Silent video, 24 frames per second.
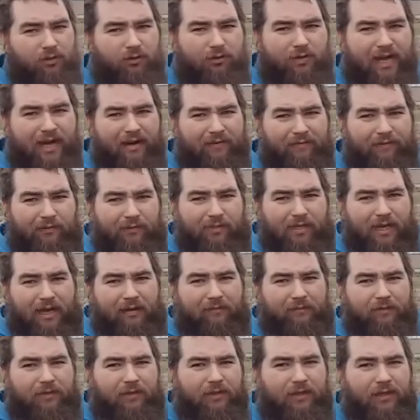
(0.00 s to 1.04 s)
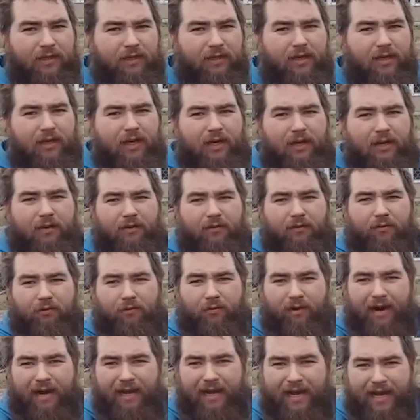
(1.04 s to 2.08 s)
do that a few times.
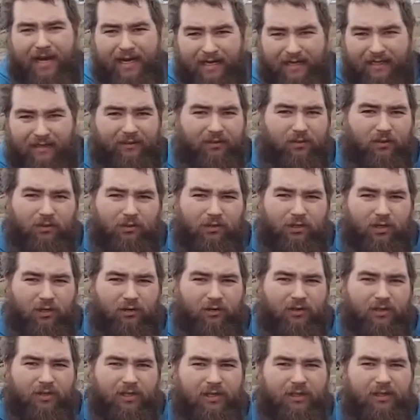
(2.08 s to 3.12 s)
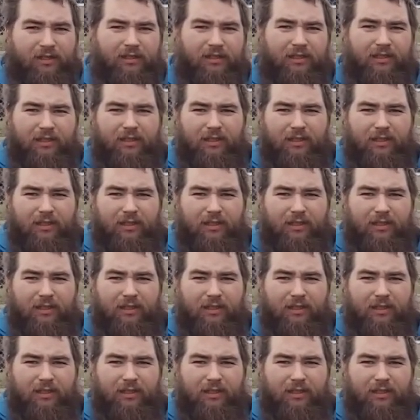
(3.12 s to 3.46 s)
Ride at it a little turned,